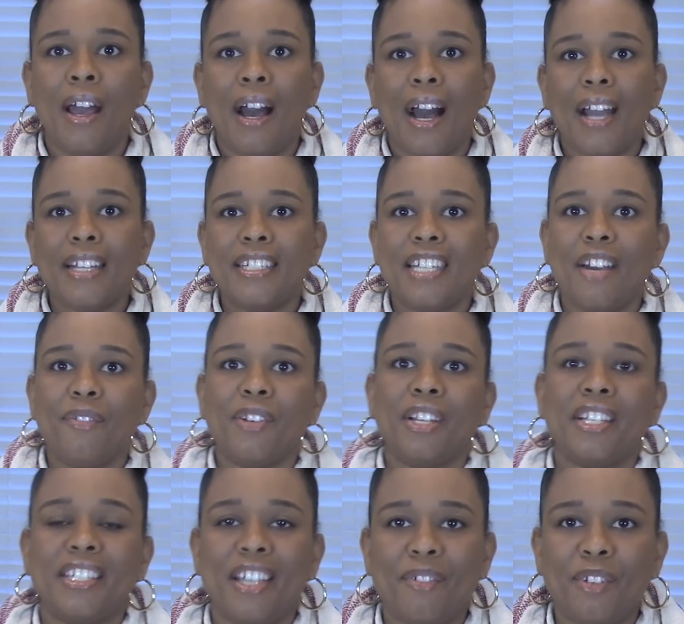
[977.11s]
I
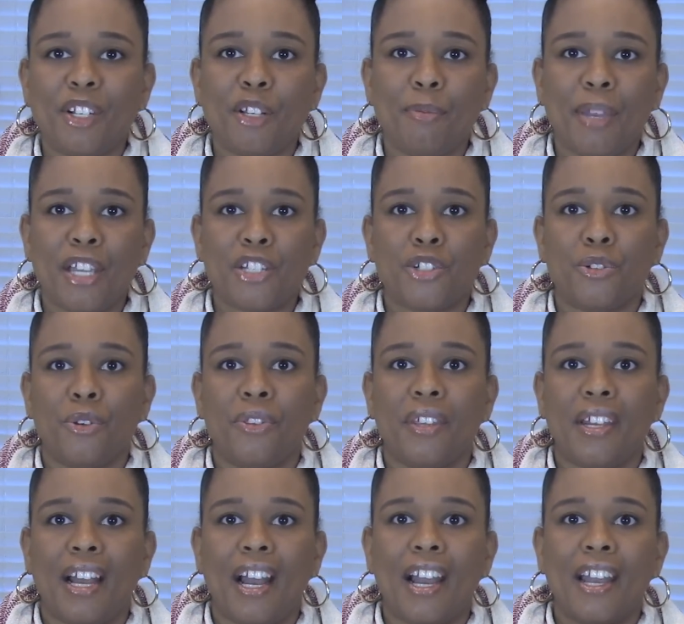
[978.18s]
definitely make sure that
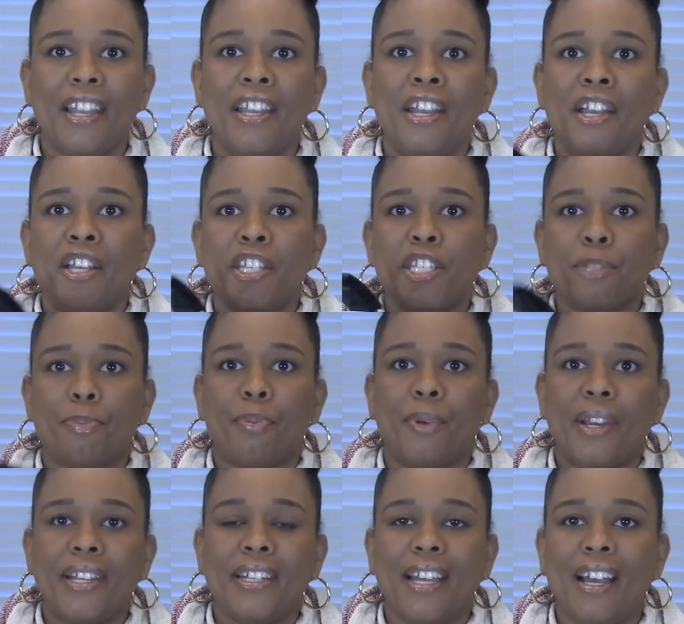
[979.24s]
I
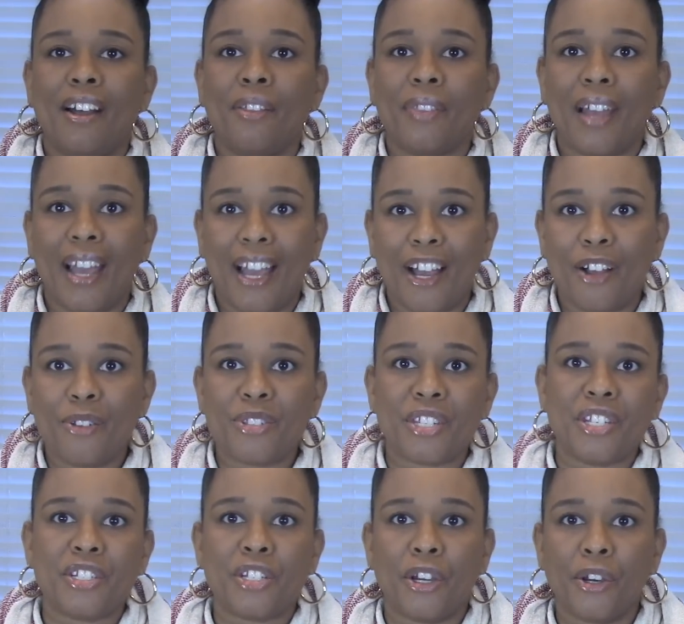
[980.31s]
spray down the house
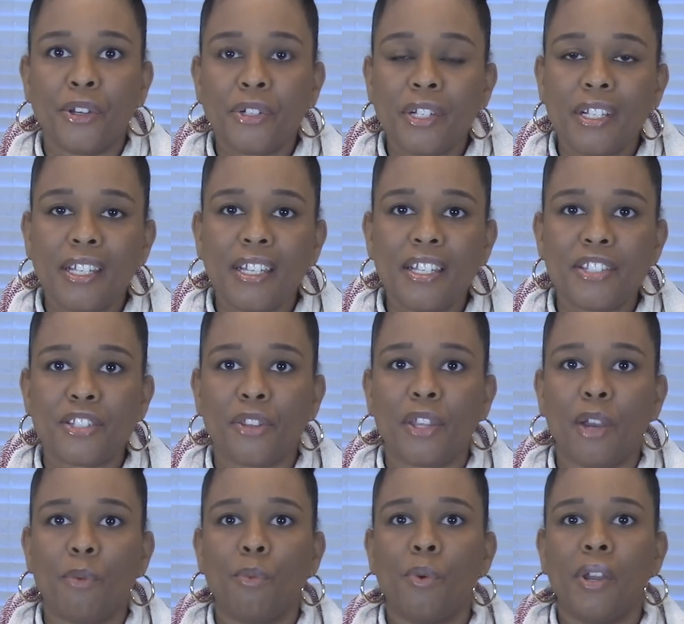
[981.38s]
internally, so
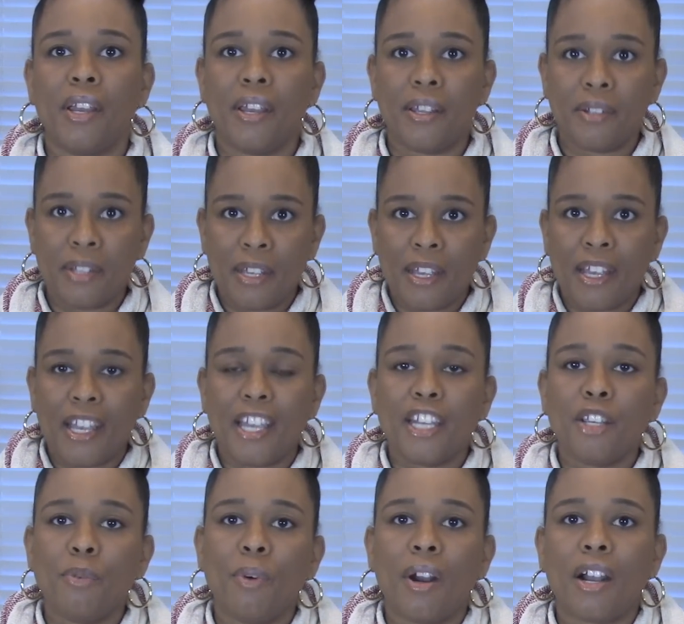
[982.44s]
that when
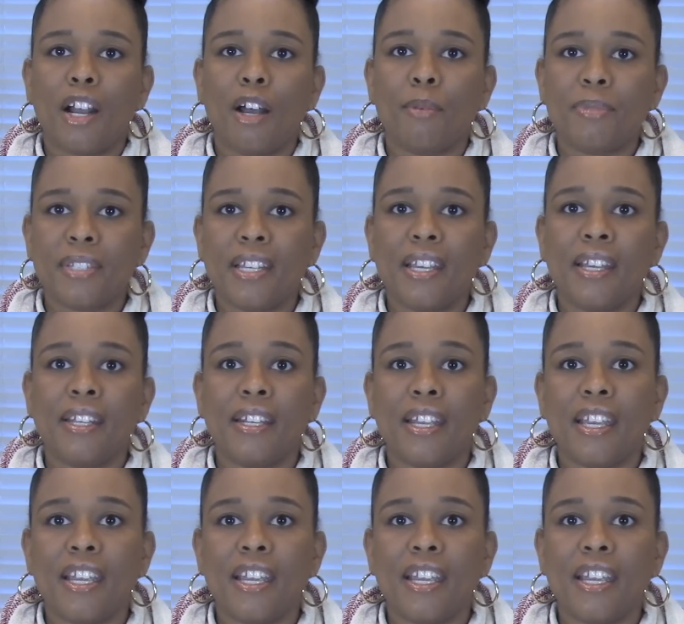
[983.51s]
anyone comes in,